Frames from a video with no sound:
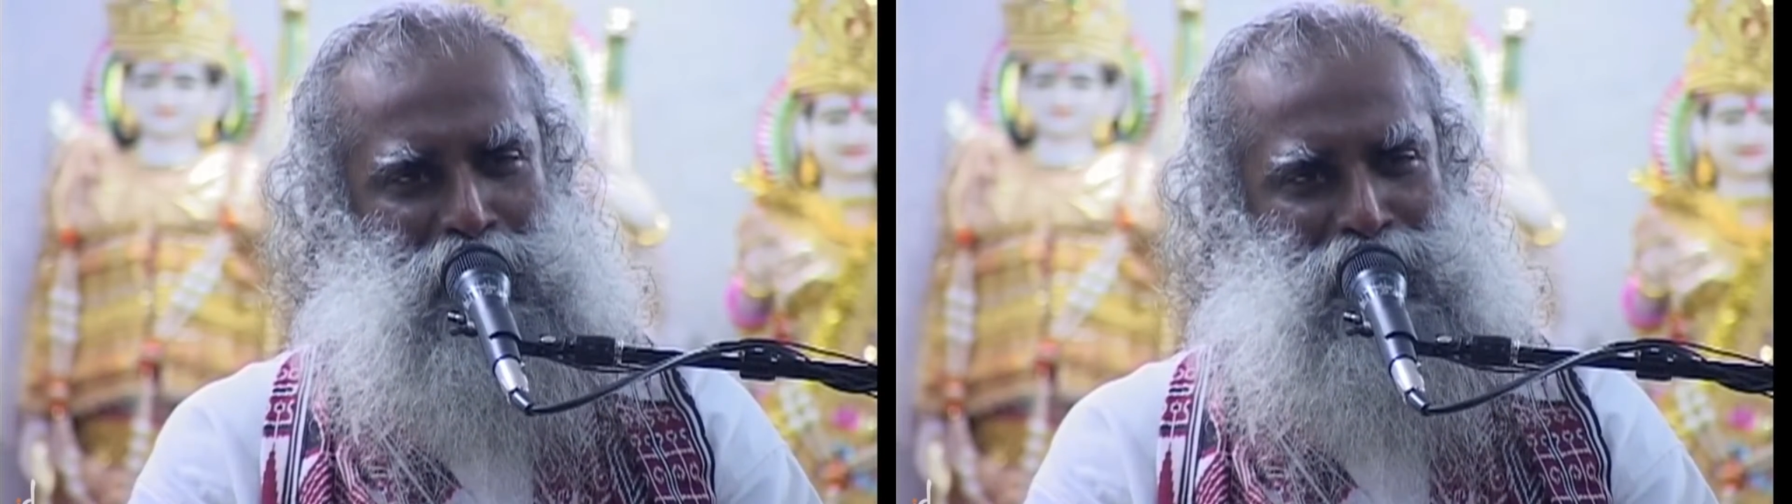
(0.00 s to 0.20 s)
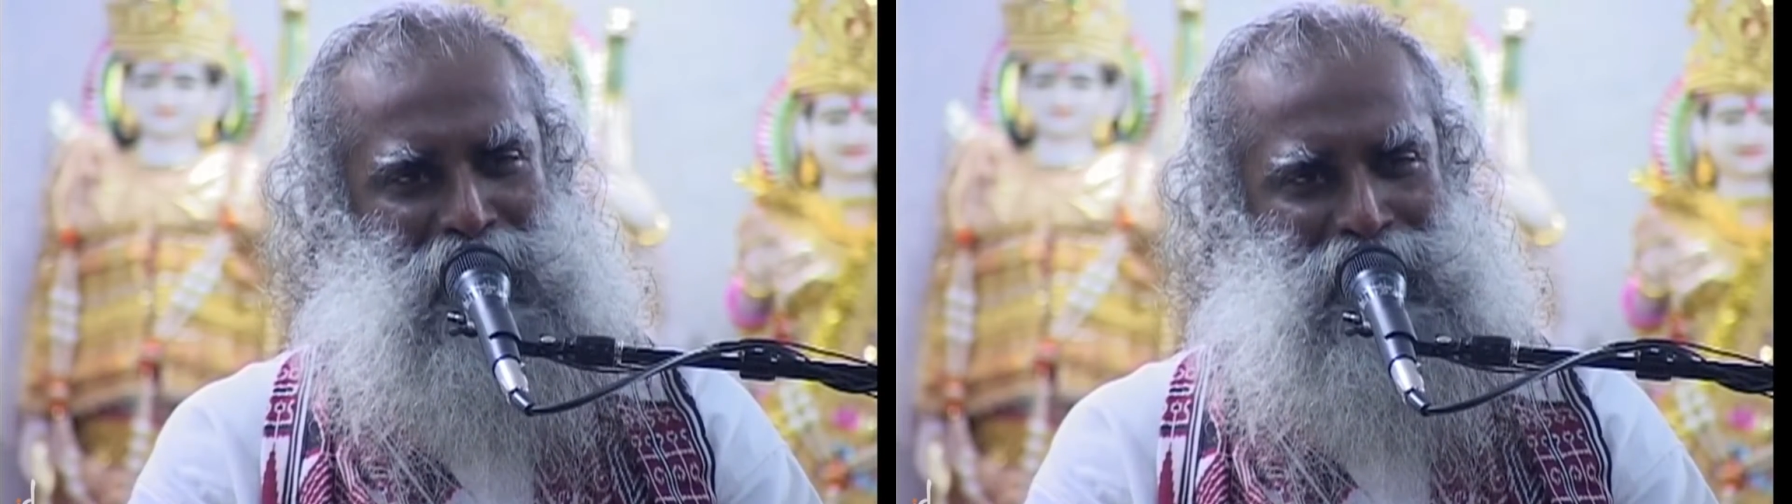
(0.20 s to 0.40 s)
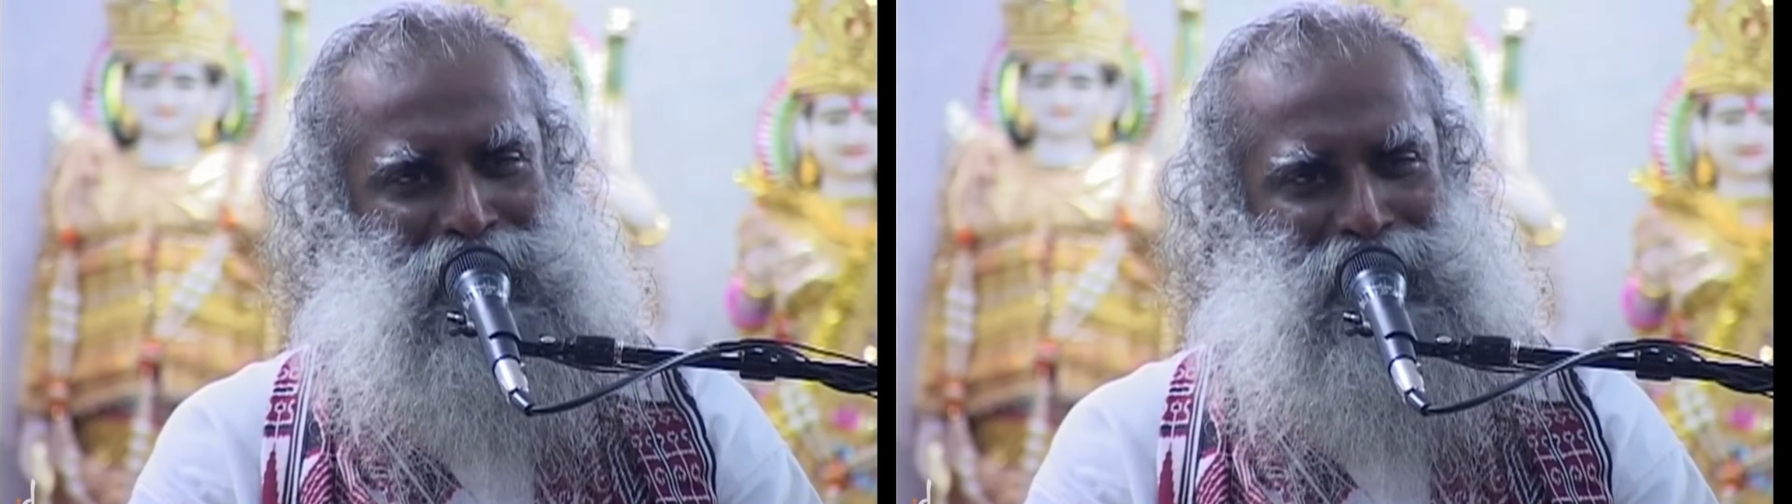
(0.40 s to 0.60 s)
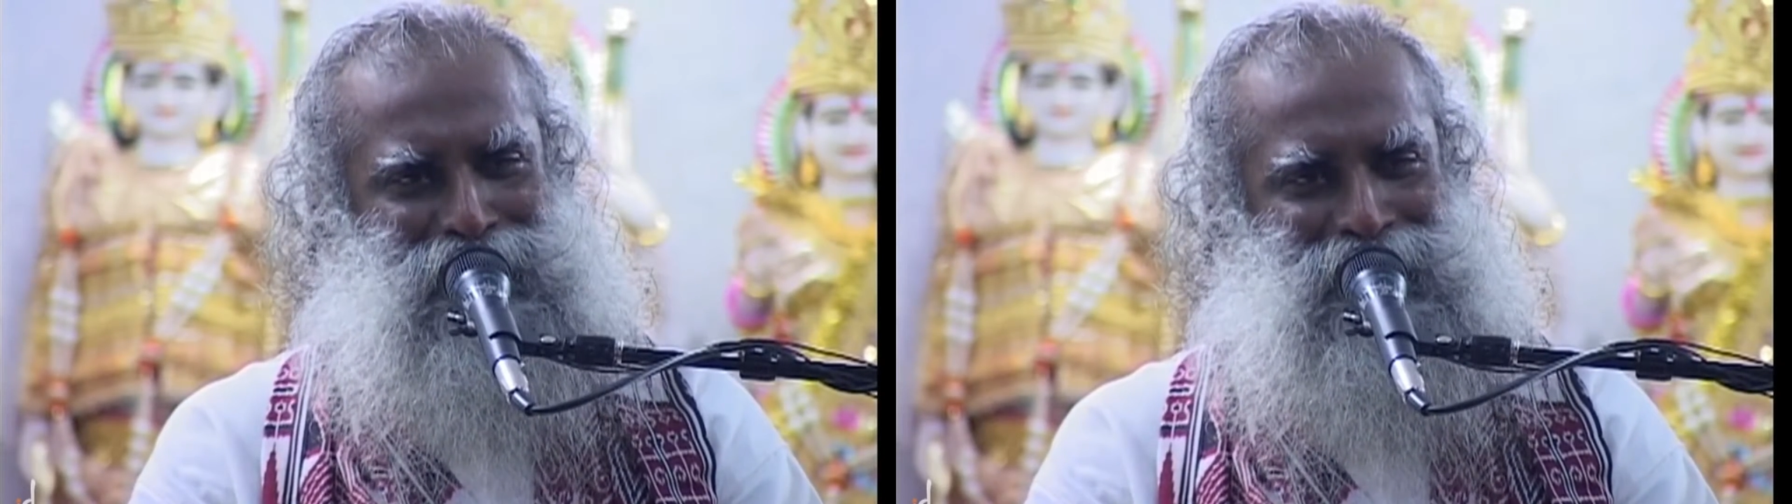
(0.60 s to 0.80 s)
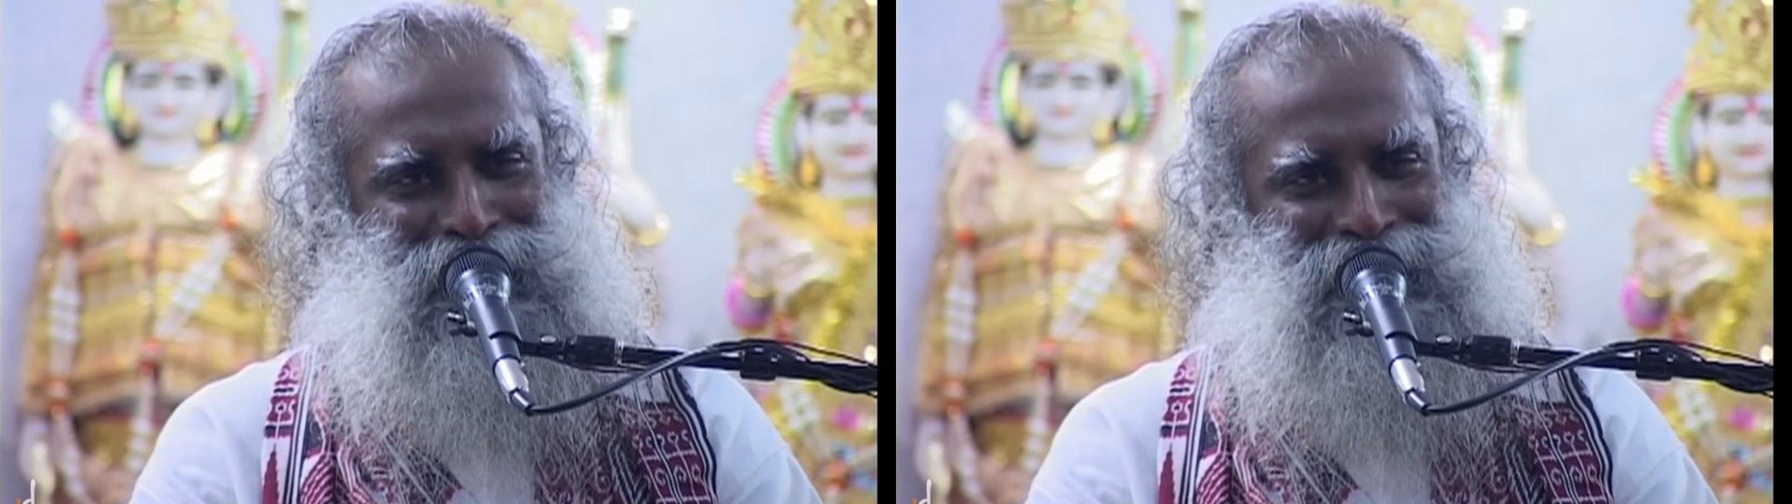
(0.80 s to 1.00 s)
you felt
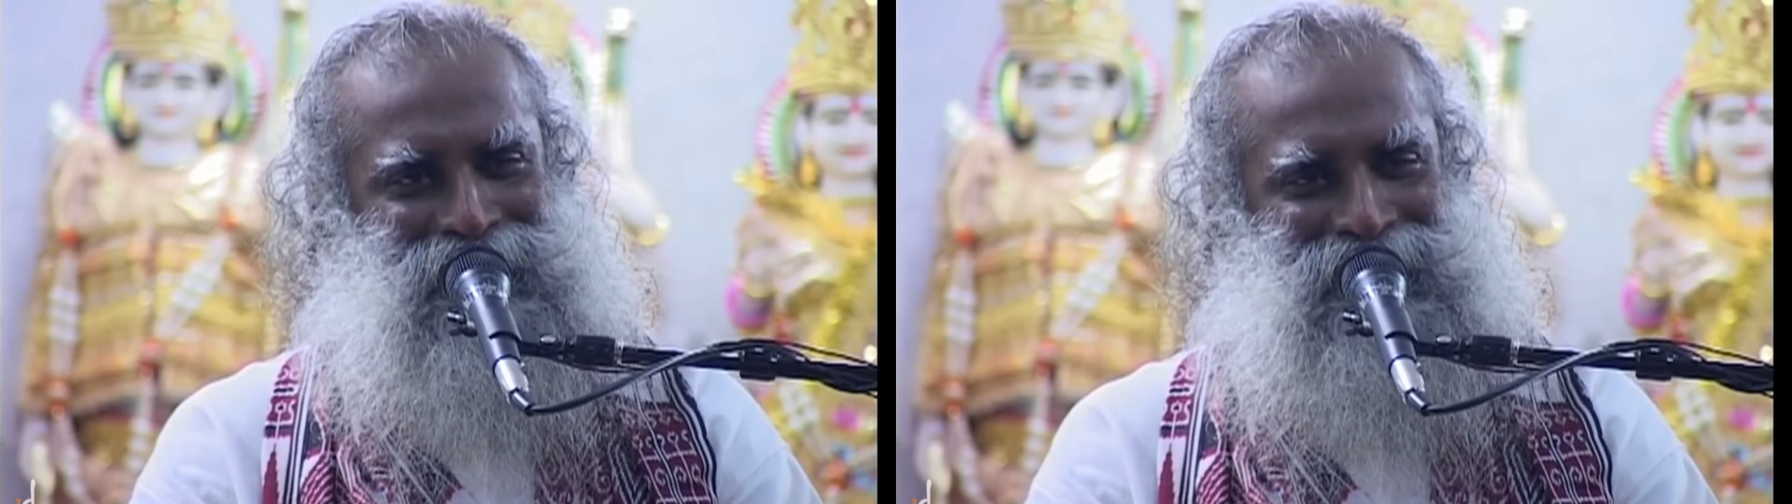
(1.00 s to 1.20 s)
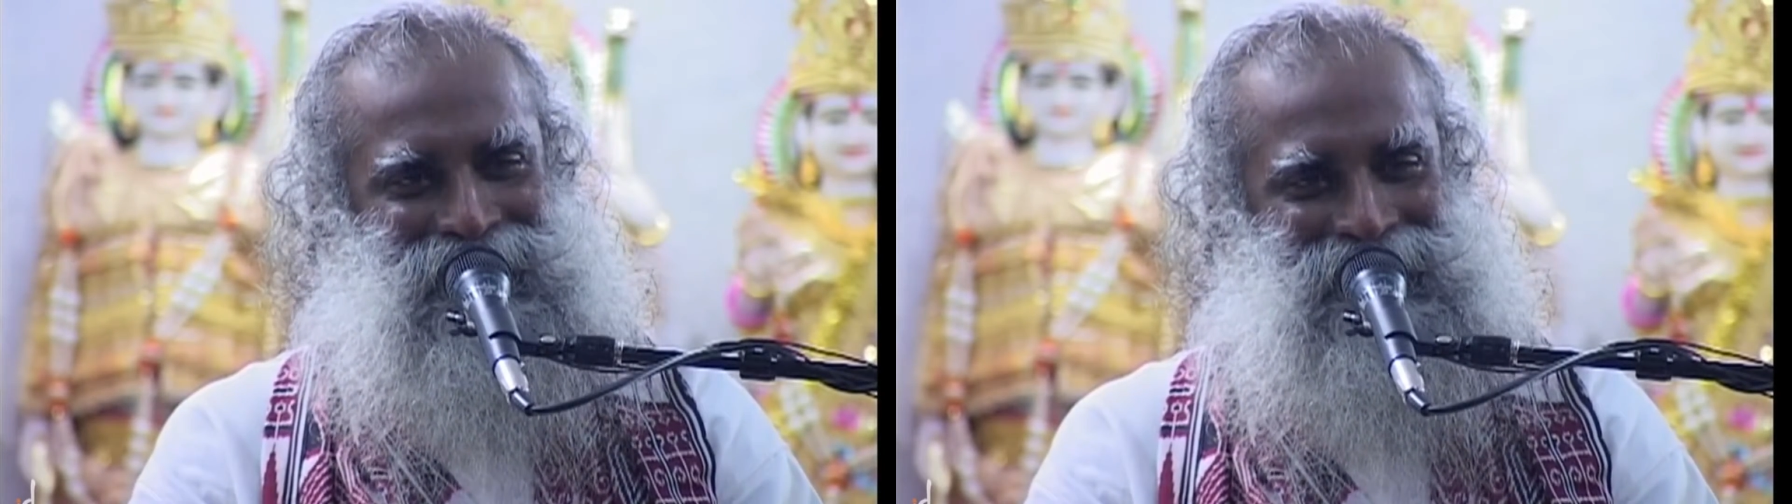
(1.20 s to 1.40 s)
lightheaded.